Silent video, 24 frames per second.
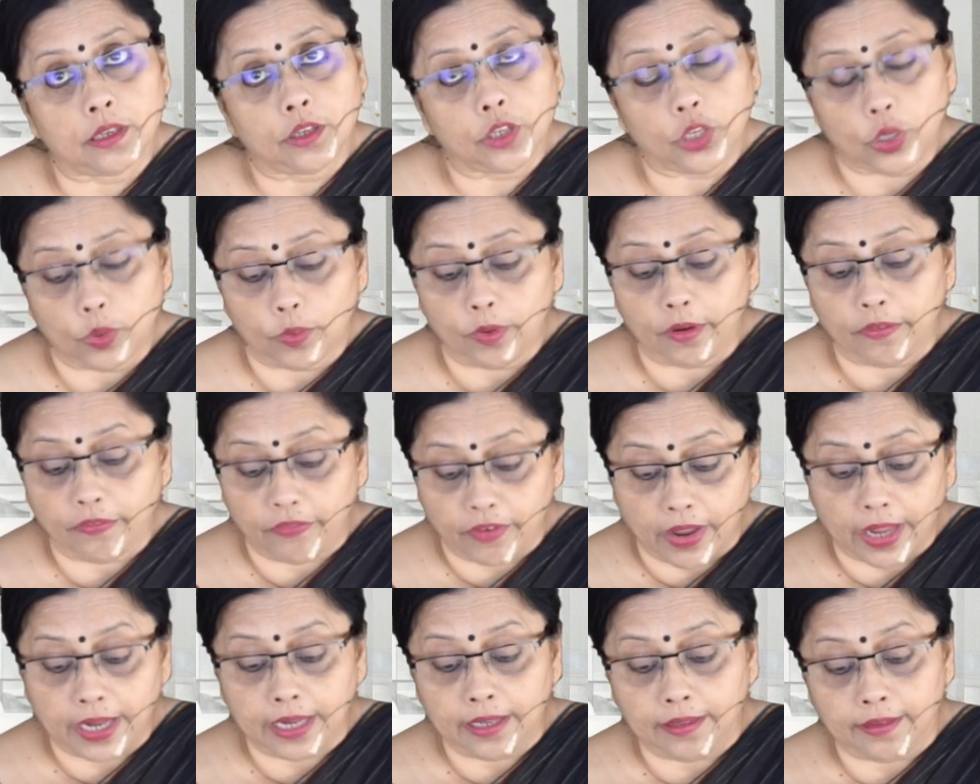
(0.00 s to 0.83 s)
You will
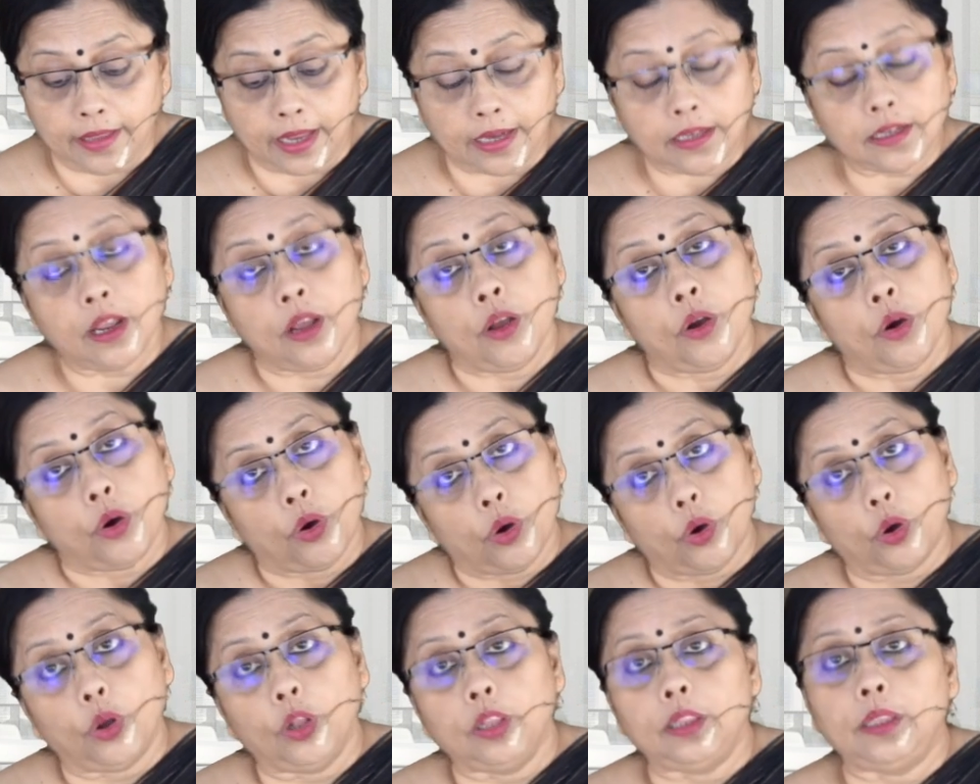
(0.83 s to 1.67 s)
find that
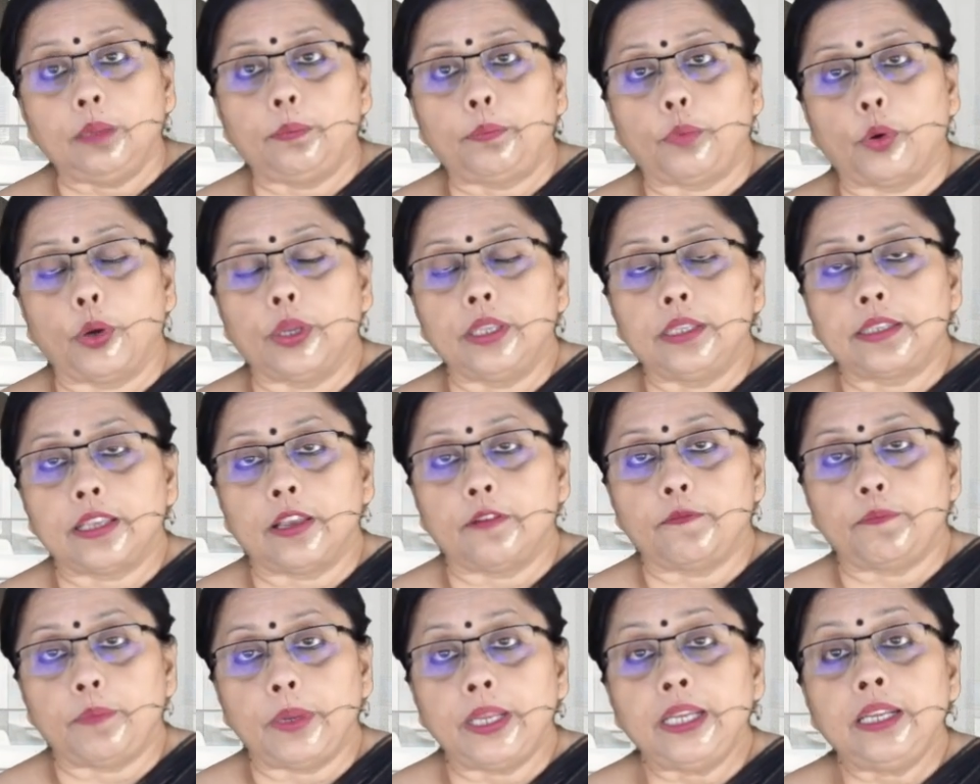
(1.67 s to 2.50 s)
all the points
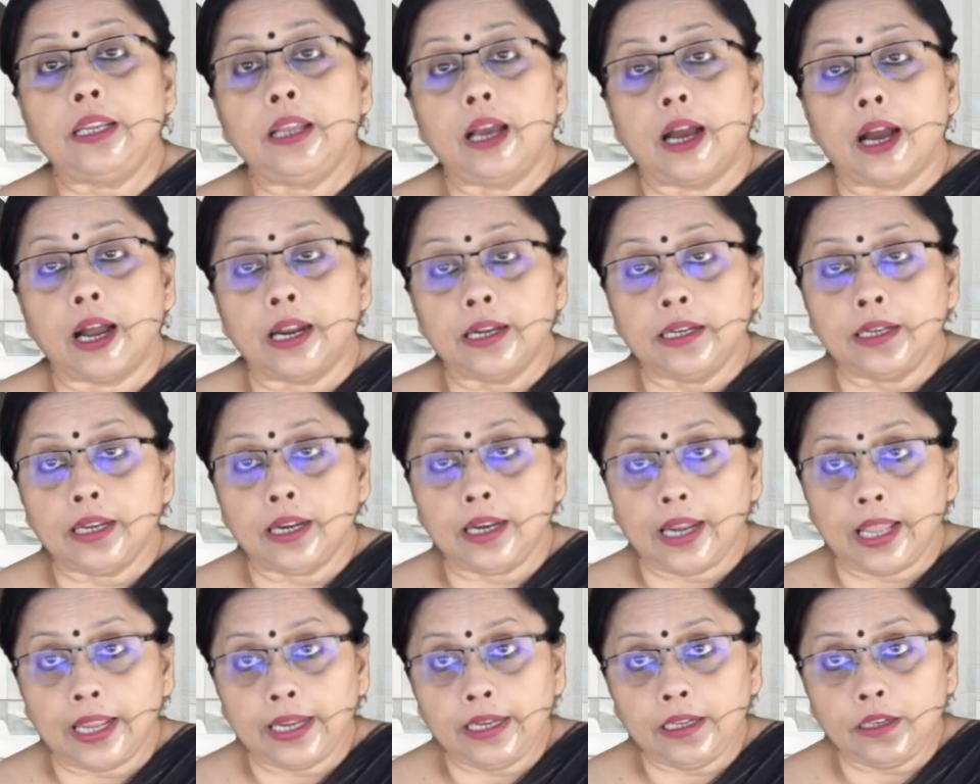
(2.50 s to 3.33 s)
have been
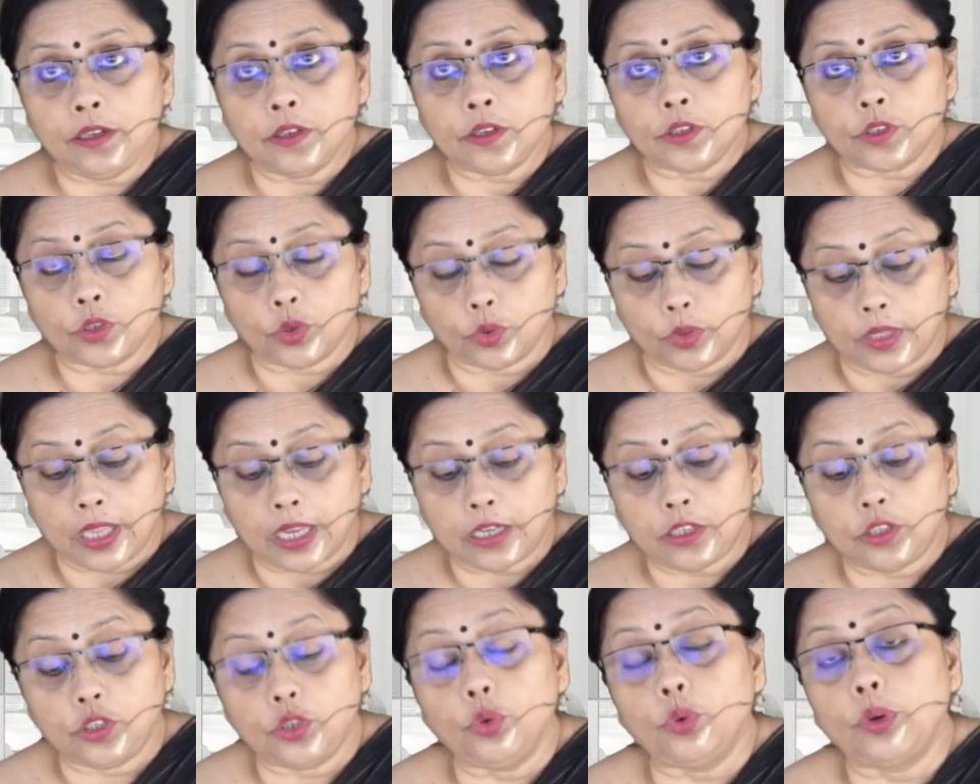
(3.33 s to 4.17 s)
underlined so that
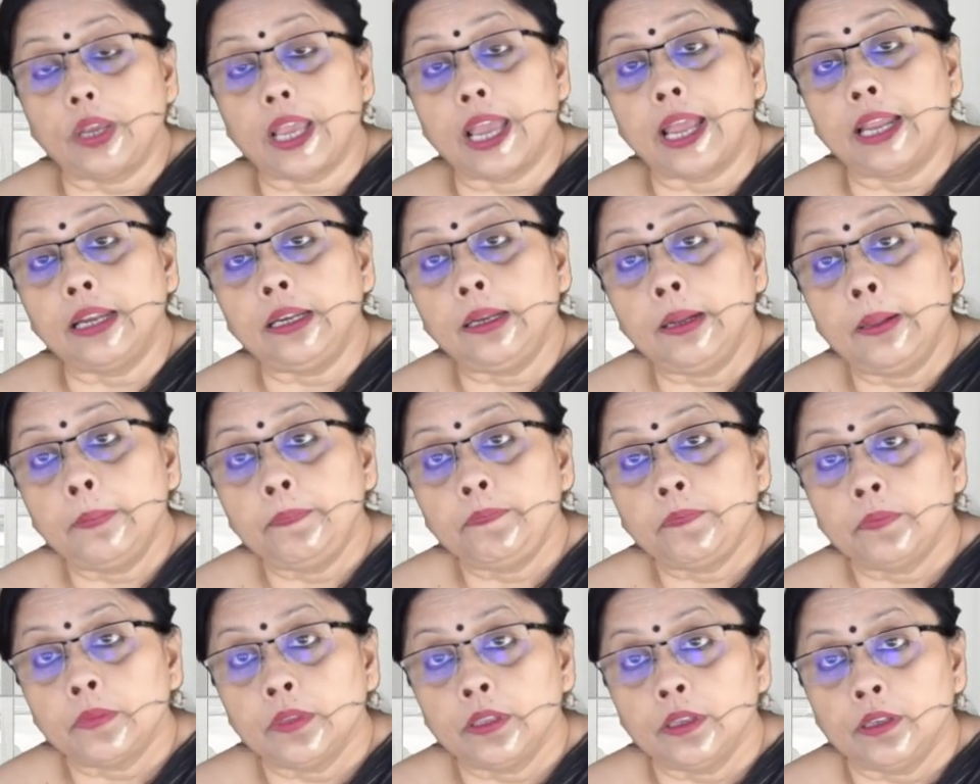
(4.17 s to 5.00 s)
you can
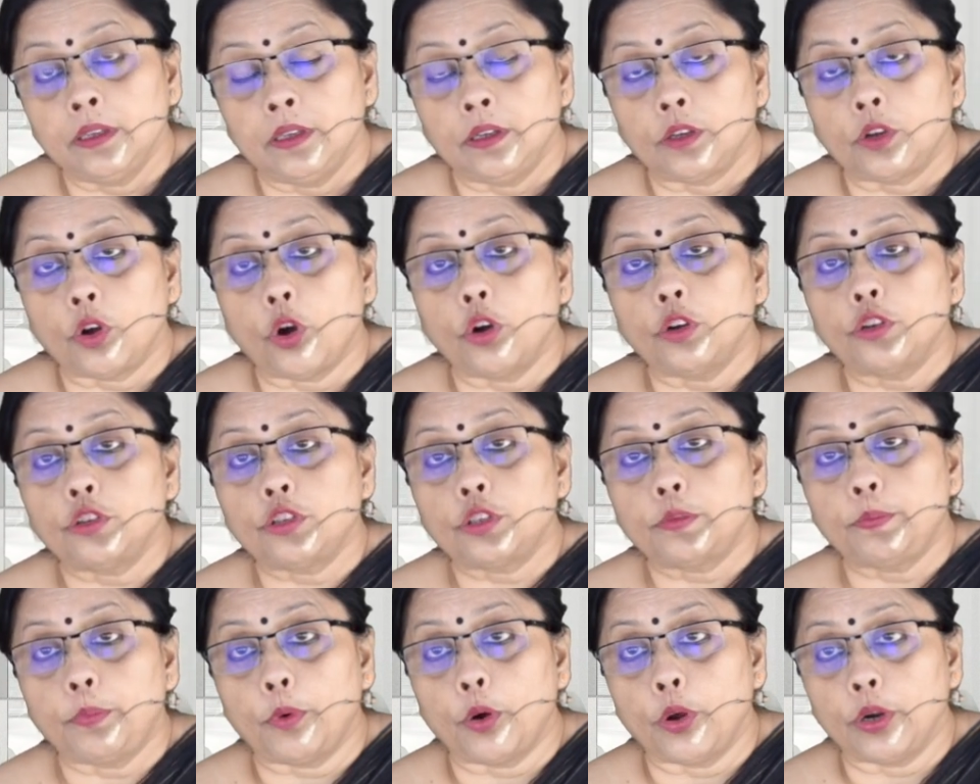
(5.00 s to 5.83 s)

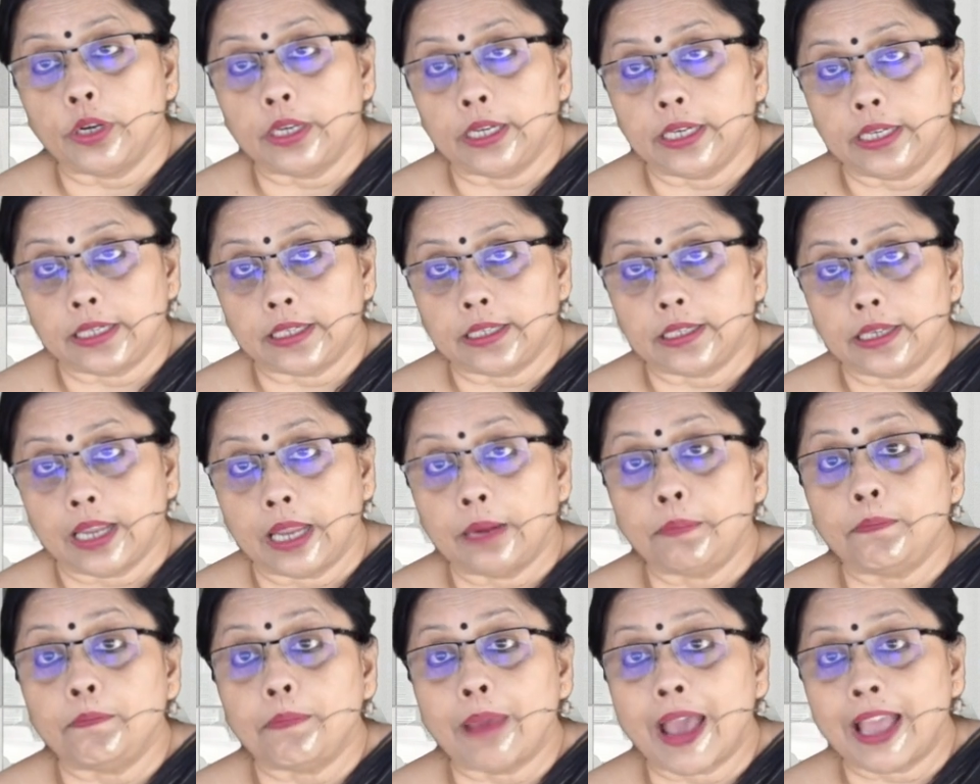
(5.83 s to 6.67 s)
correspond it
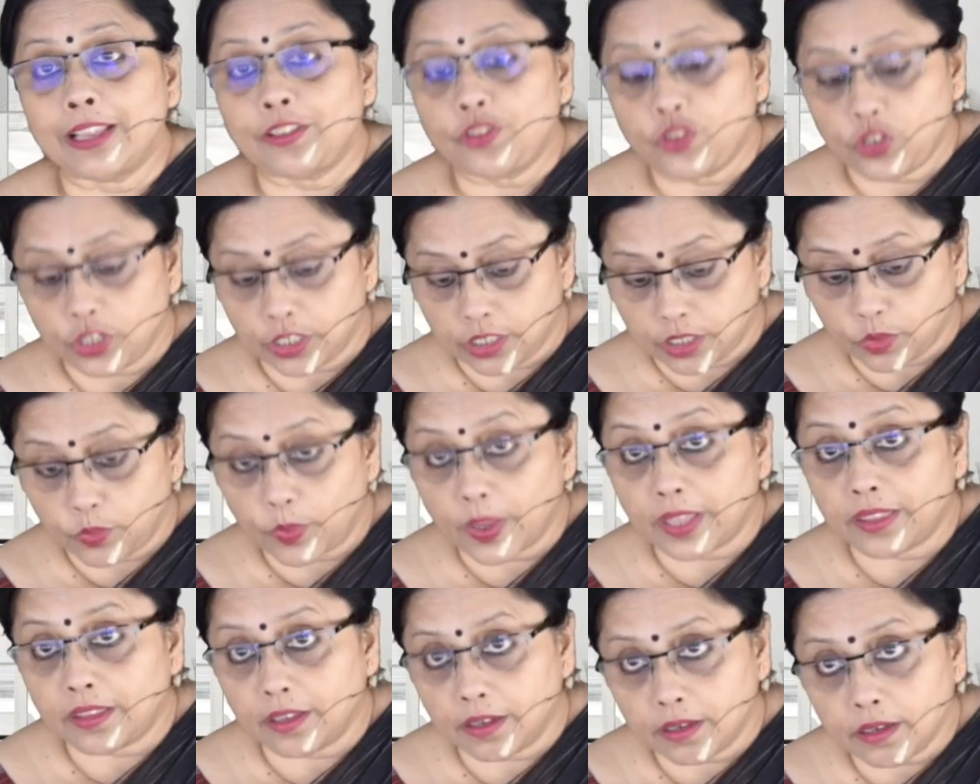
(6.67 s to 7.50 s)
and match it
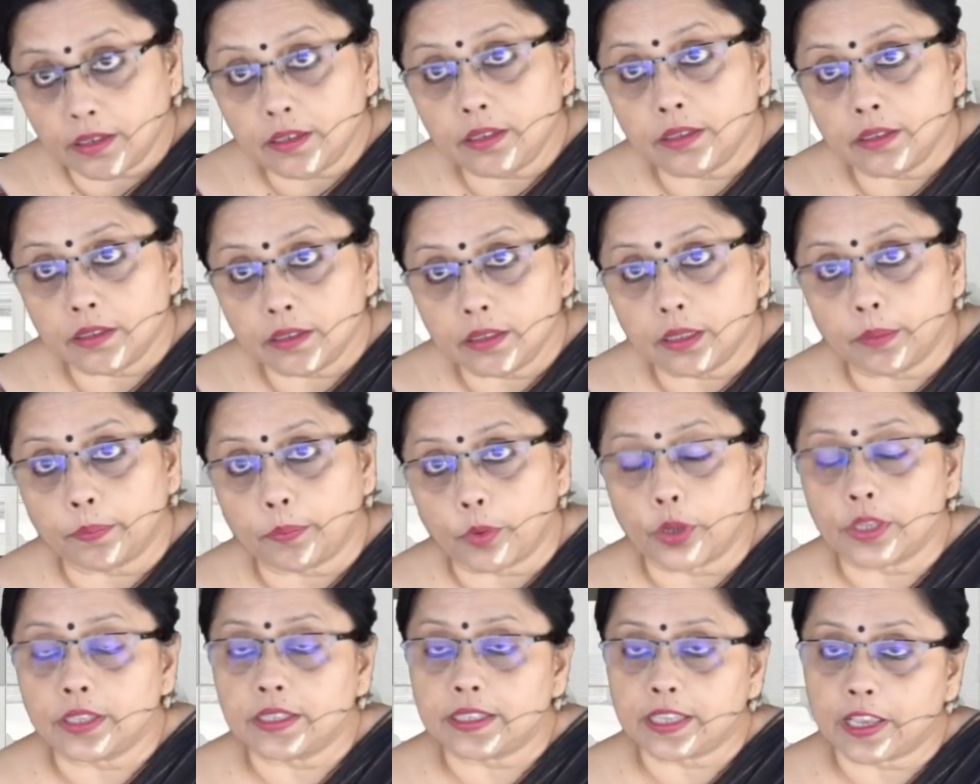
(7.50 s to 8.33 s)
whether the
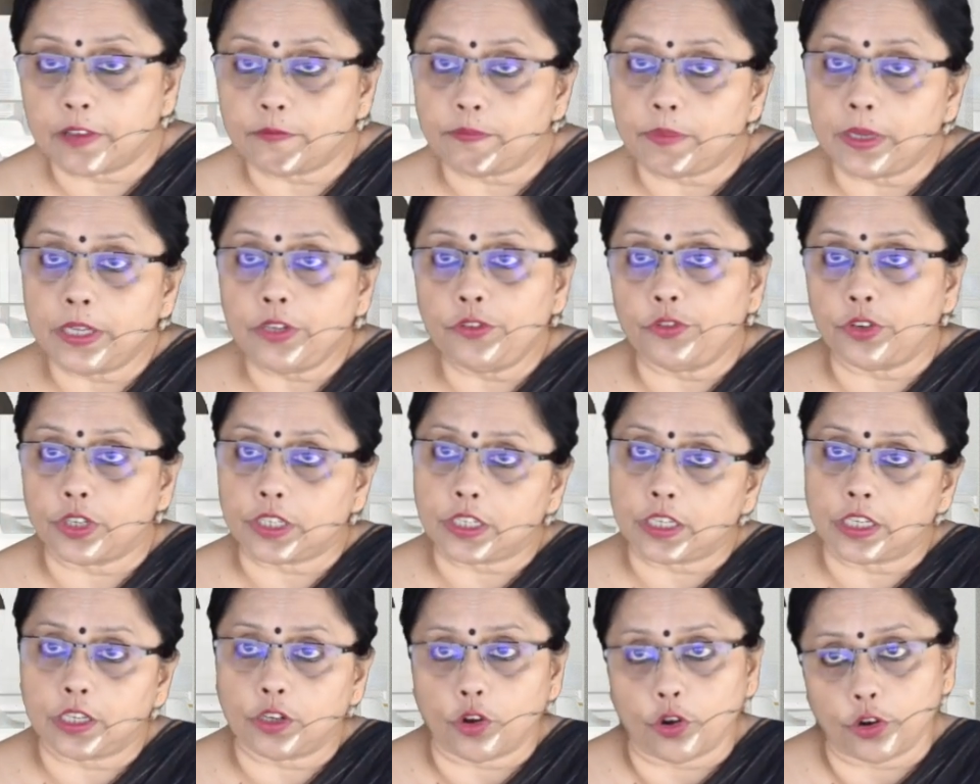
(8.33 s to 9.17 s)
points have been
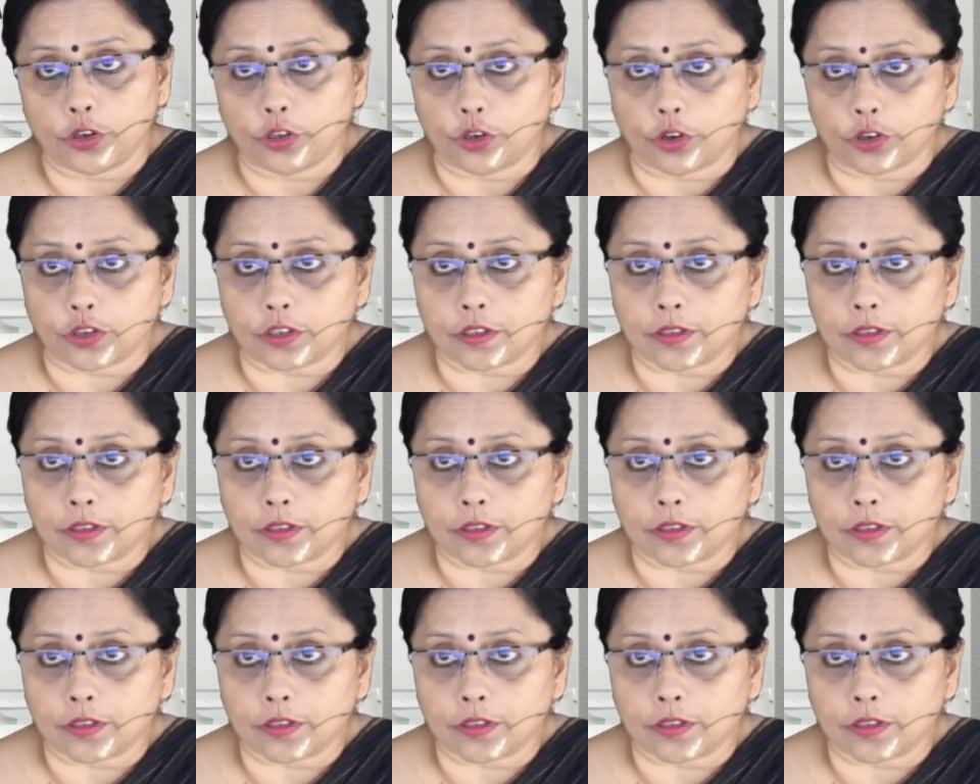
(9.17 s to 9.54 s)
written or not.